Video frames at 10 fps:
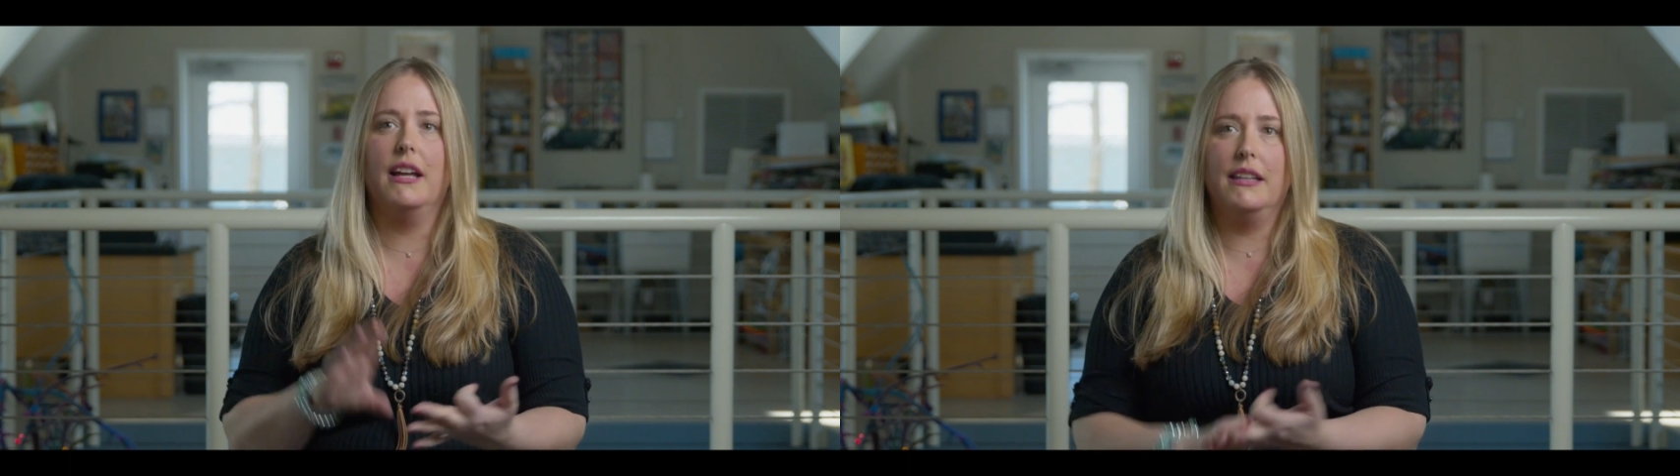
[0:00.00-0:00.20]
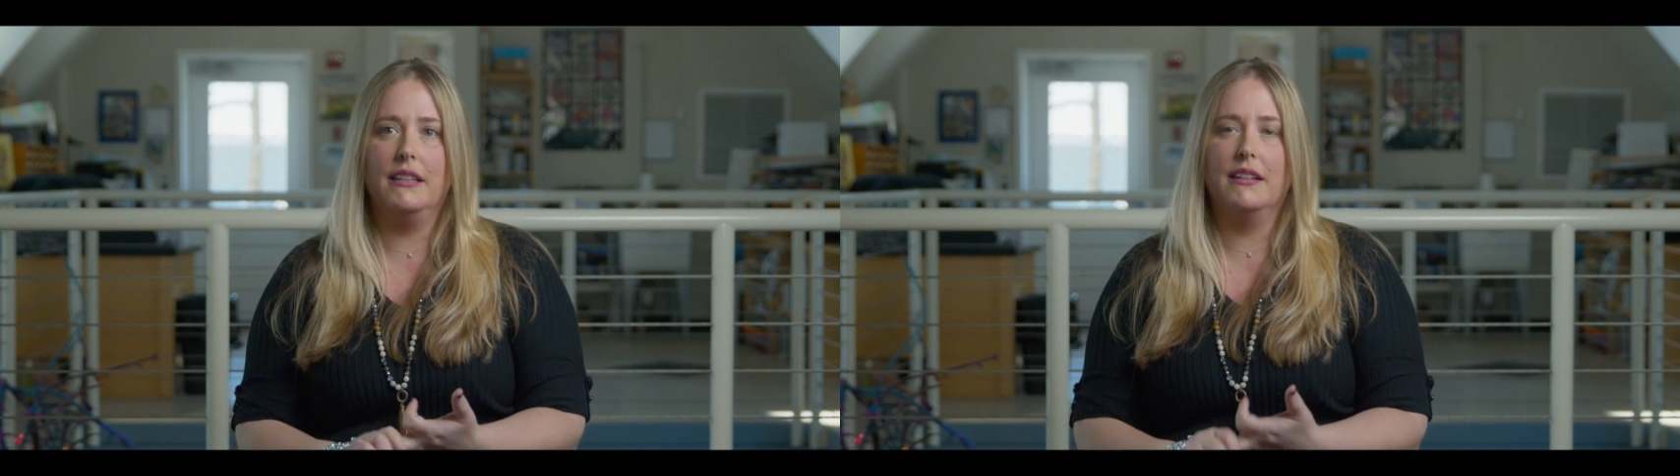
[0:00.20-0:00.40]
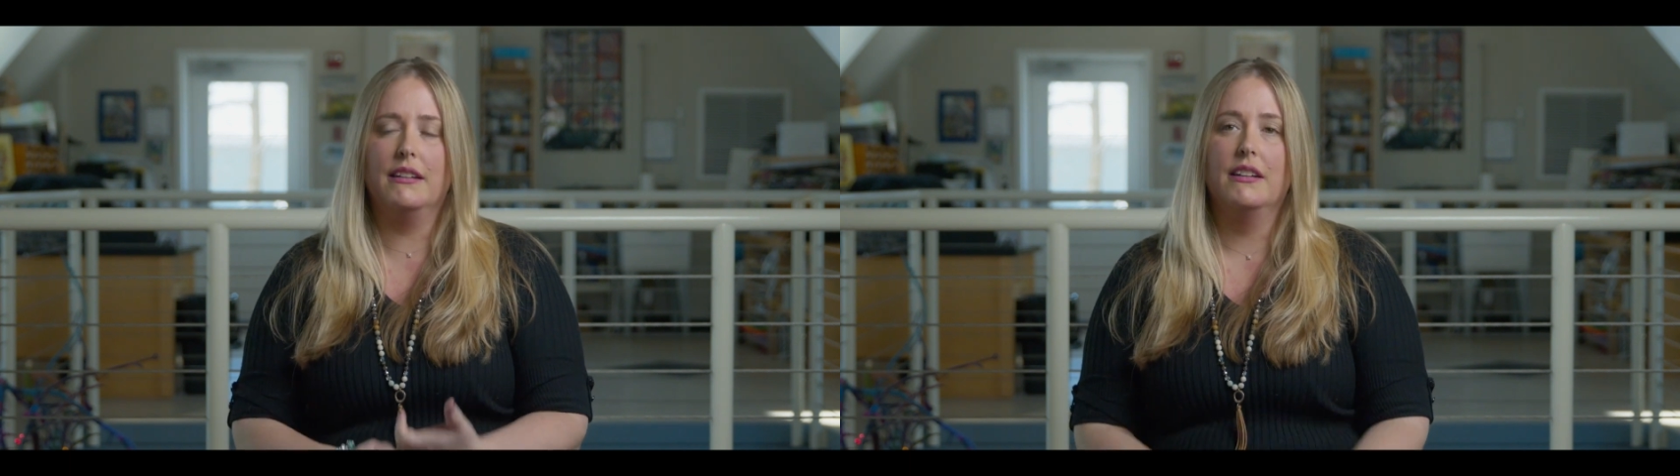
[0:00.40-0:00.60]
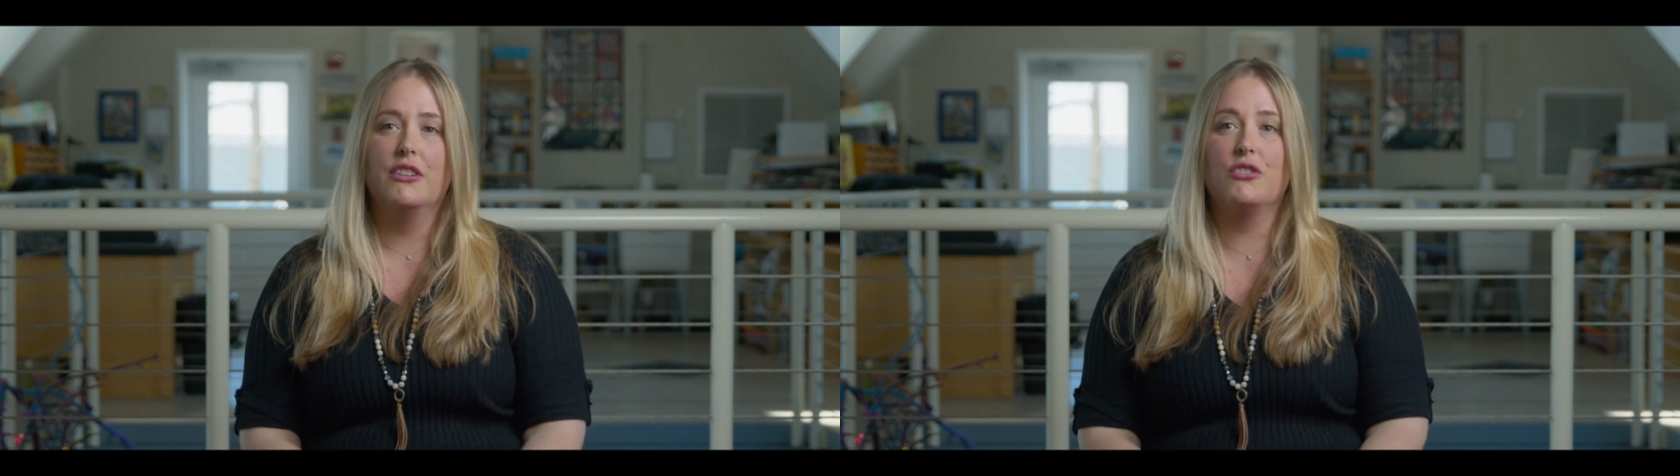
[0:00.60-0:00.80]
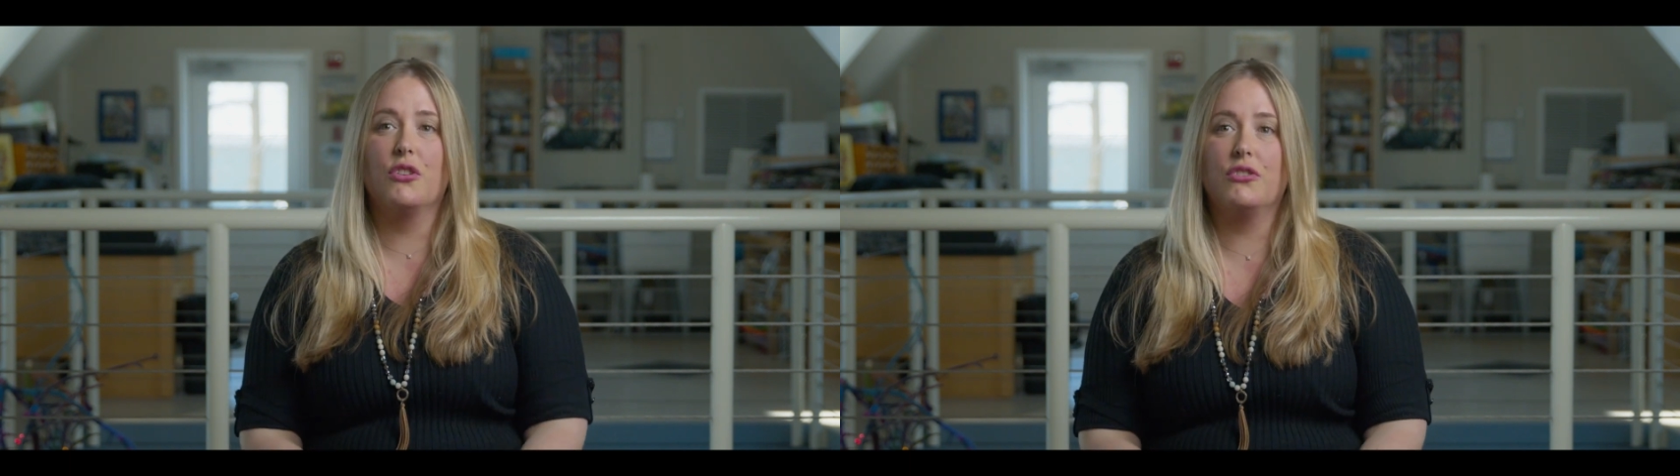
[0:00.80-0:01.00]
and the
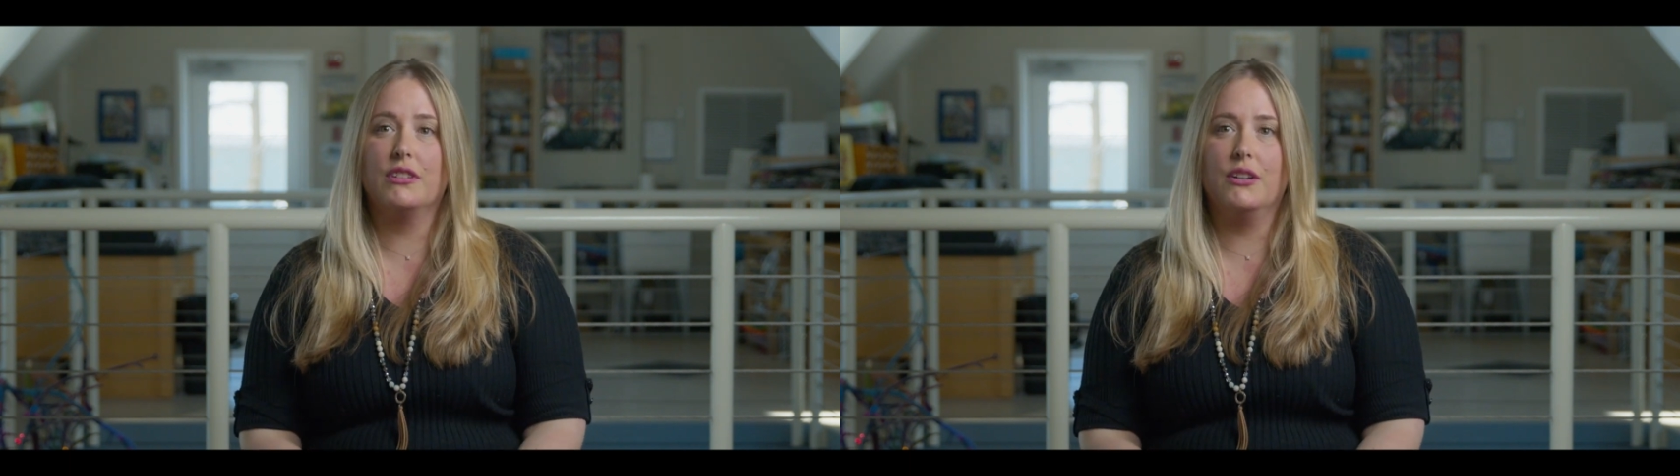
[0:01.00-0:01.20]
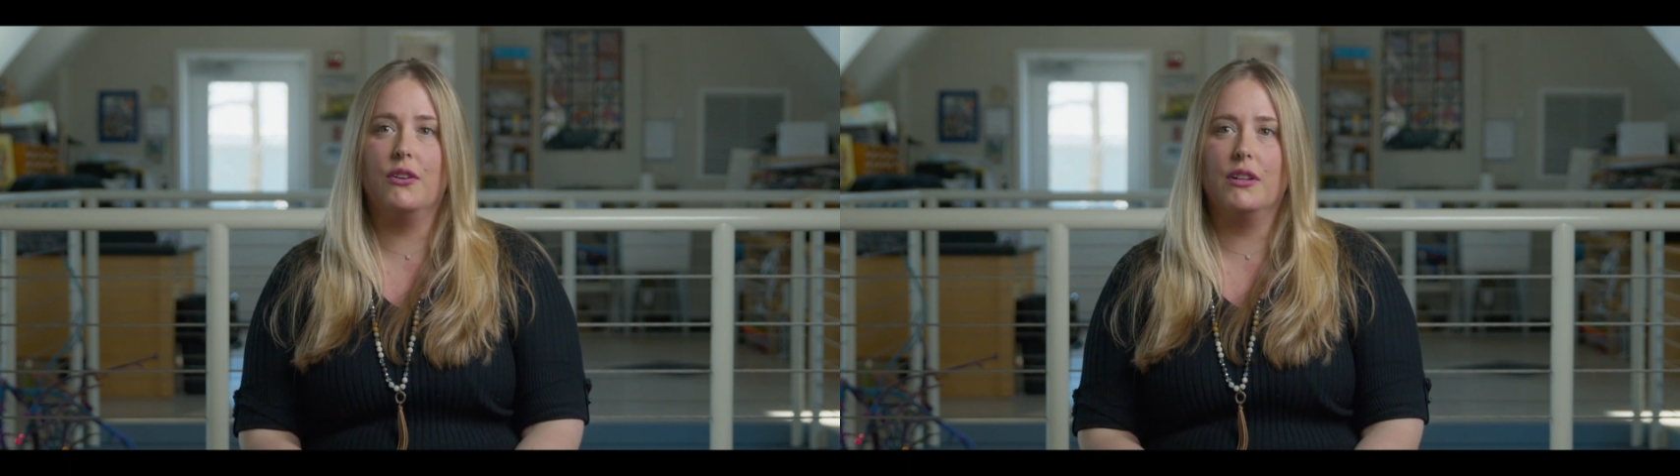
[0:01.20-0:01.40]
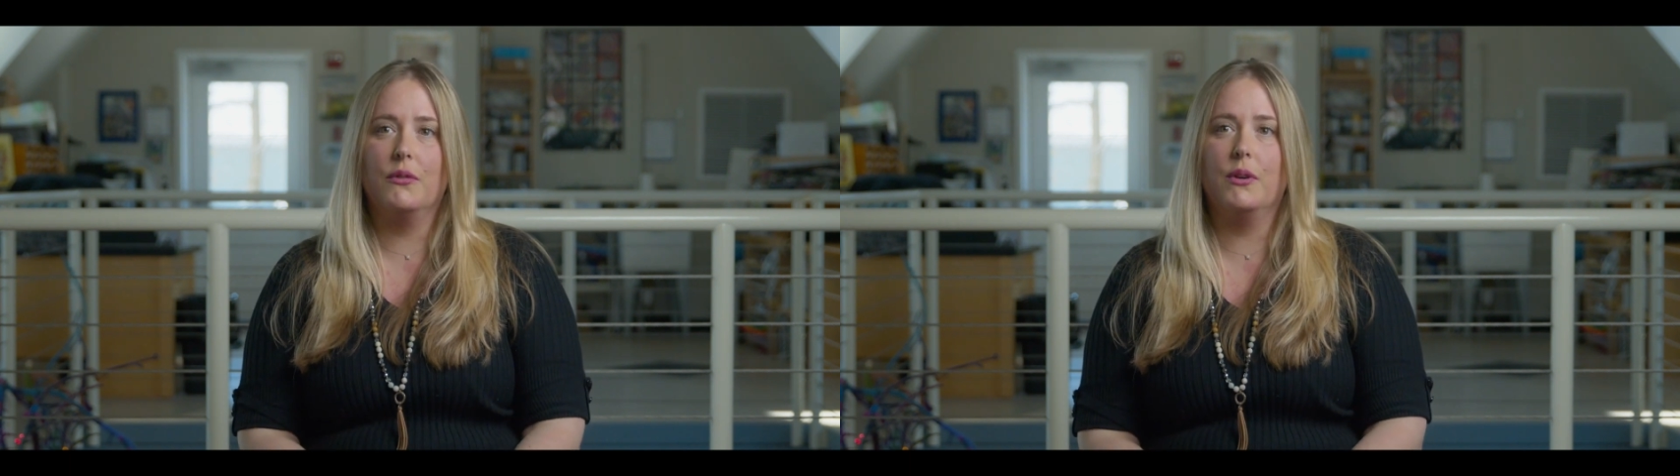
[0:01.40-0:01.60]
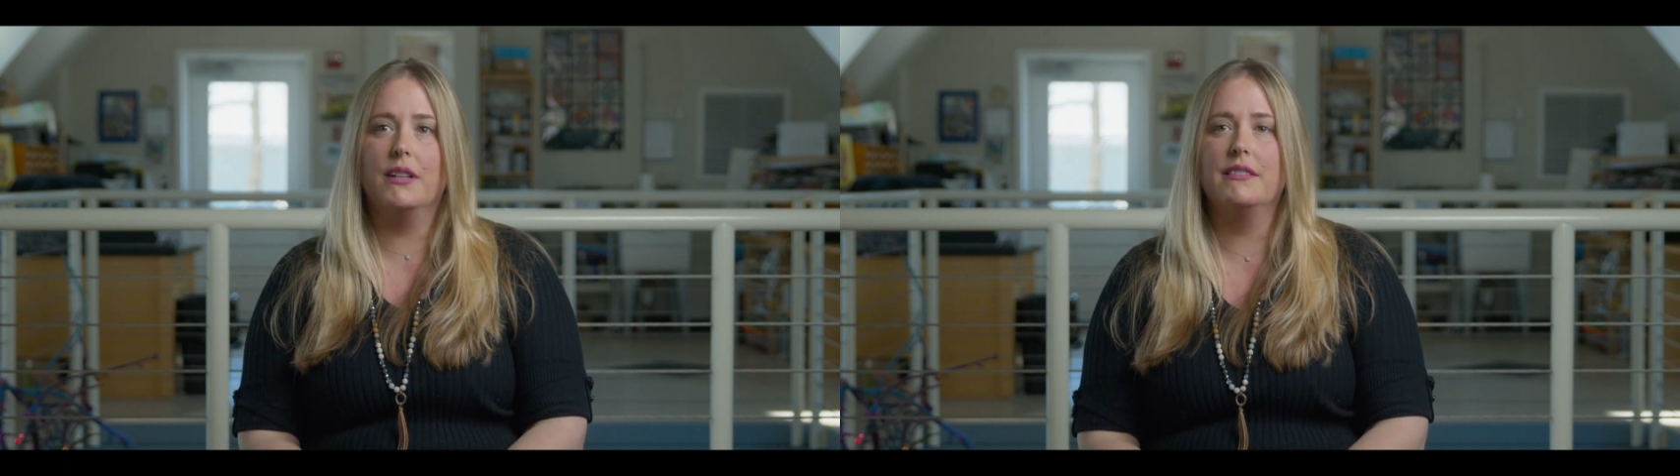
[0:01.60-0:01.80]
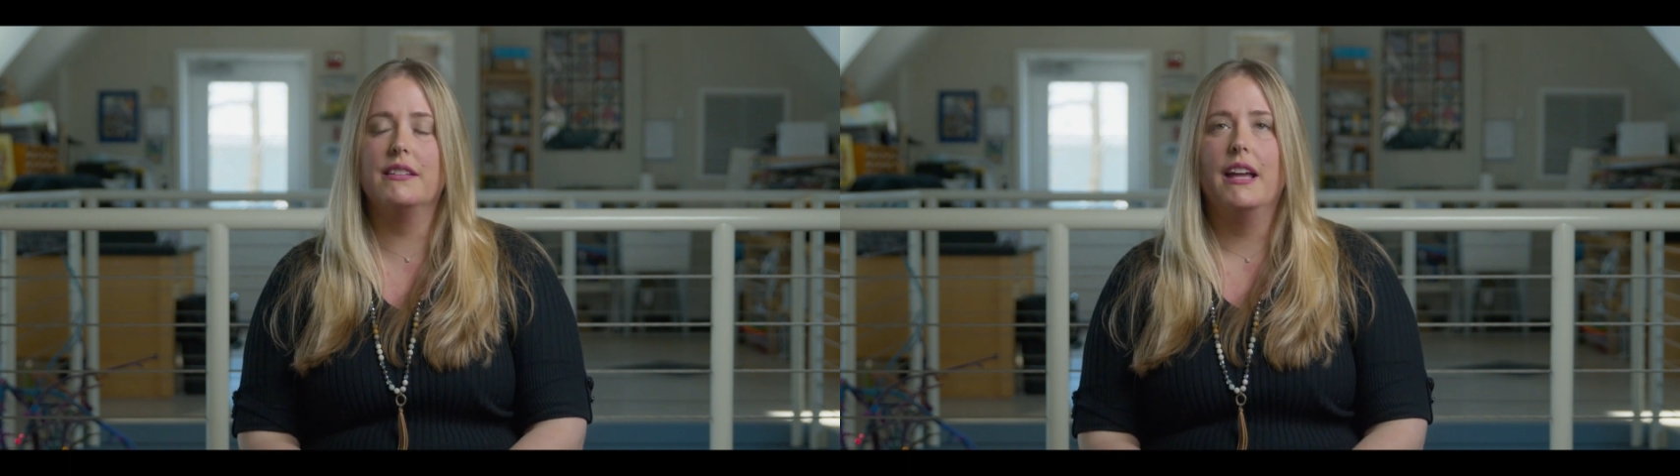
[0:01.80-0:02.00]
socially all in once.